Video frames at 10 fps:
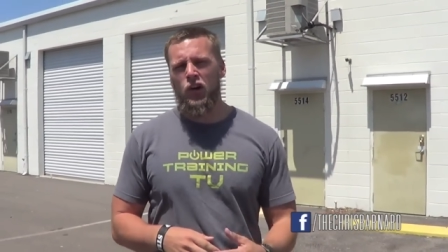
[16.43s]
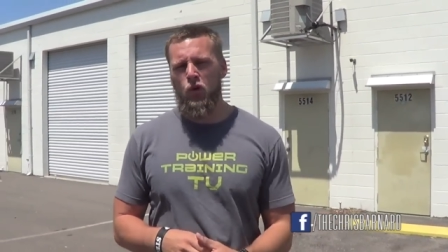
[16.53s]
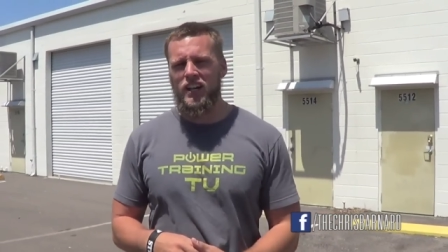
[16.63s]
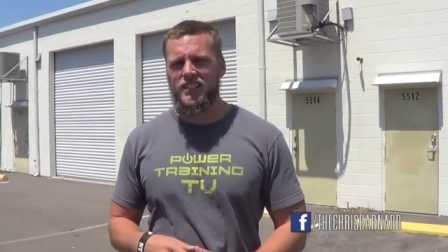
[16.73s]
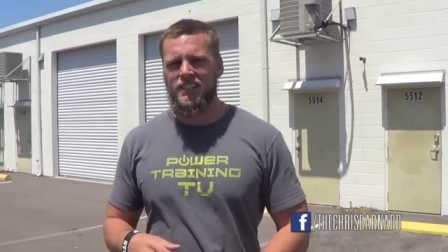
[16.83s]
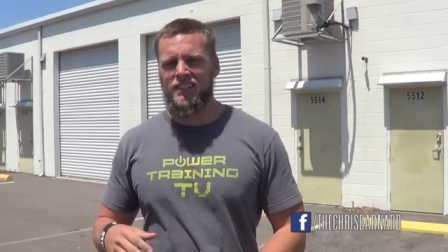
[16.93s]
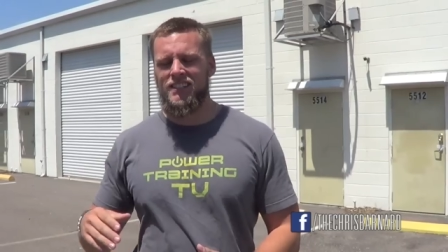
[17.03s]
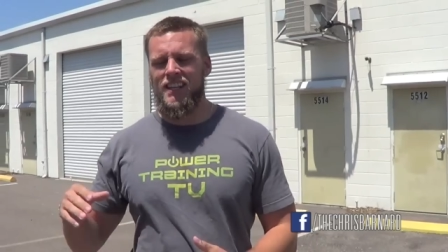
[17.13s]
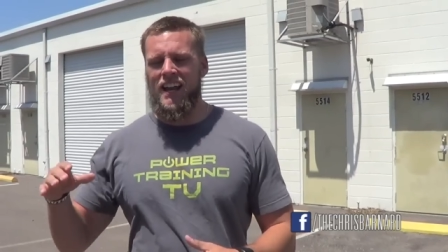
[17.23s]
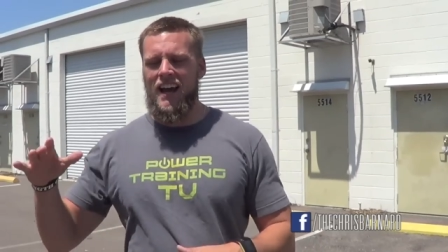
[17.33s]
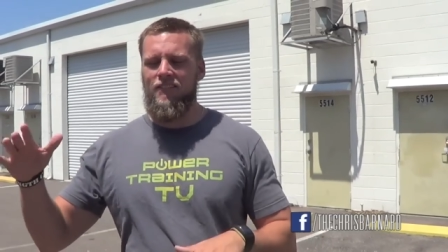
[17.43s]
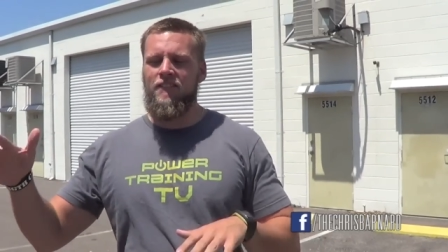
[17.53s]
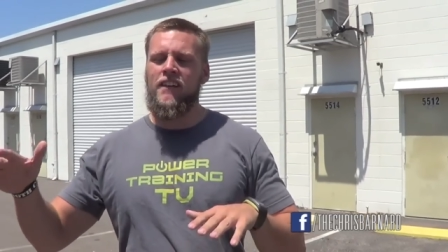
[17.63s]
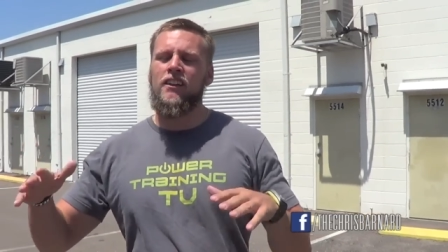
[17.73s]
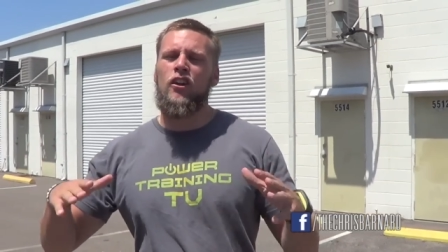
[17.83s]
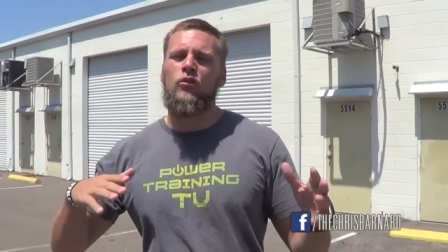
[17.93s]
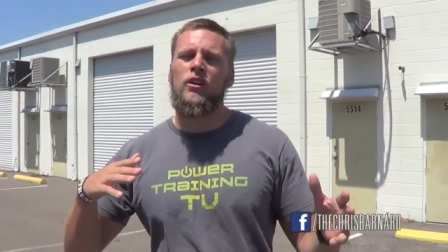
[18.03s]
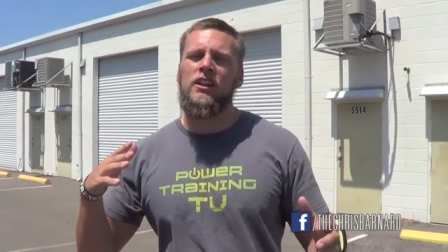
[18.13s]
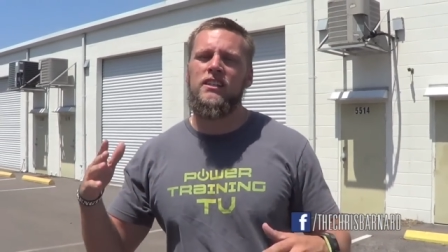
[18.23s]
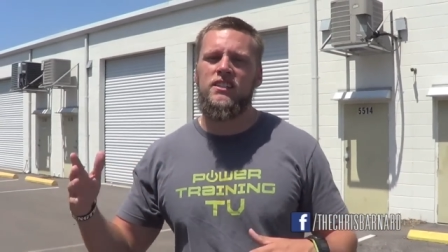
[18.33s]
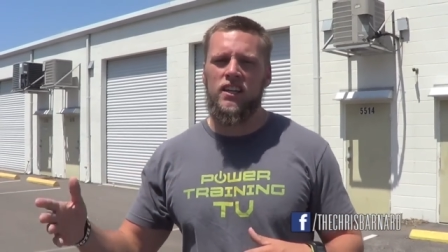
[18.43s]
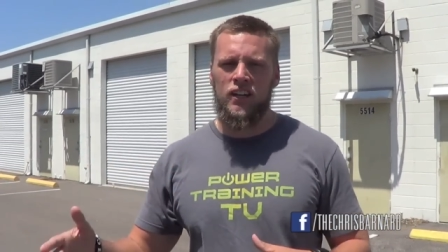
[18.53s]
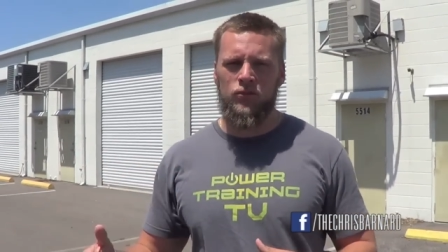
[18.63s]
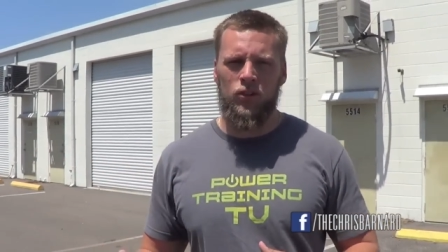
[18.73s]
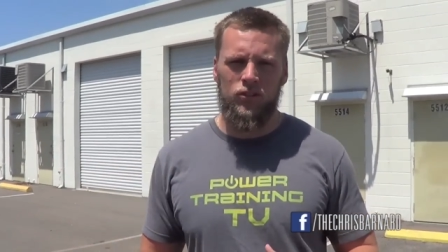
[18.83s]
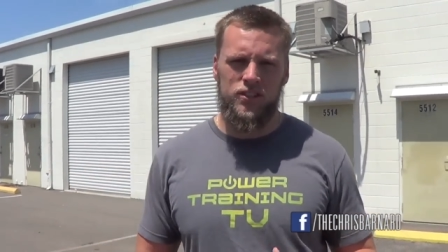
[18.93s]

of questions that I feel are really general.